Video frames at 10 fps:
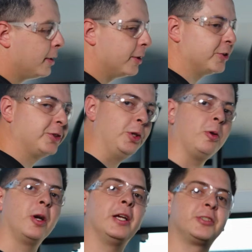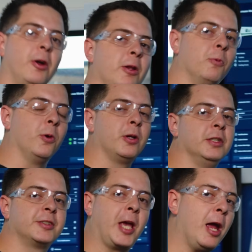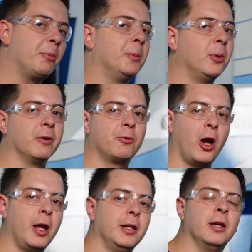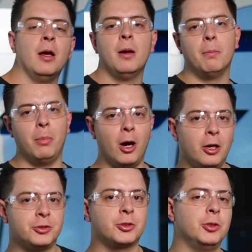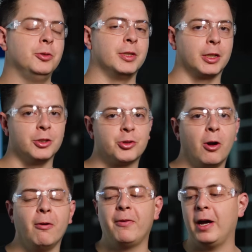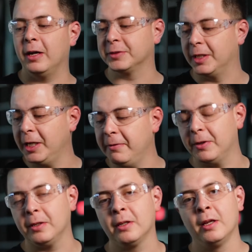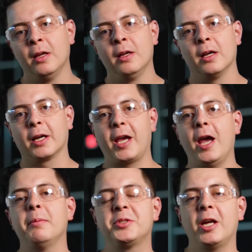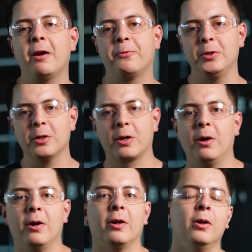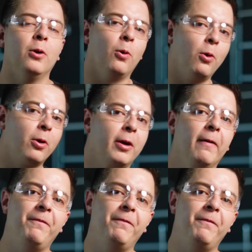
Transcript: the Studer S31, is capable of grinding ball screws and control valves and even a camshaft for your car or a